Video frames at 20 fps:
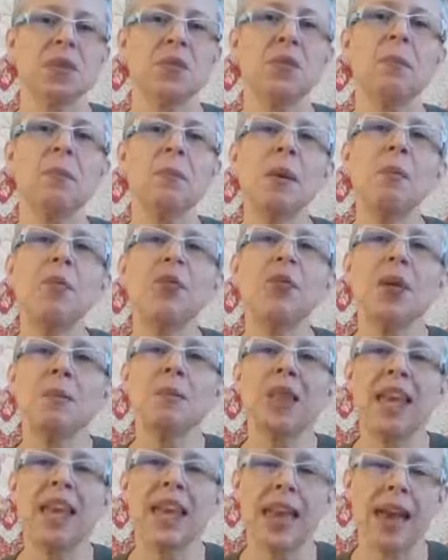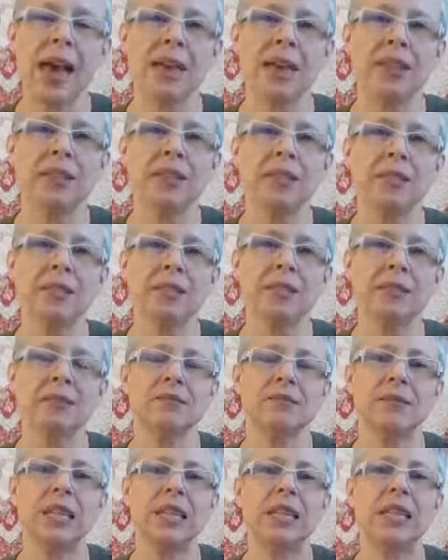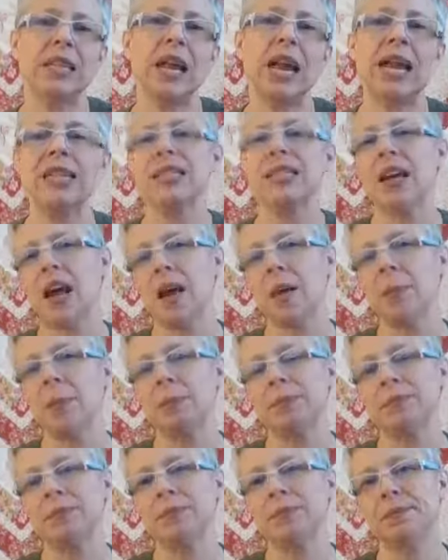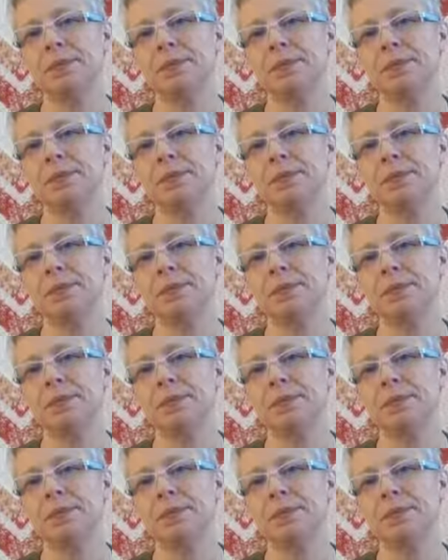remember them like candles in a nighttime.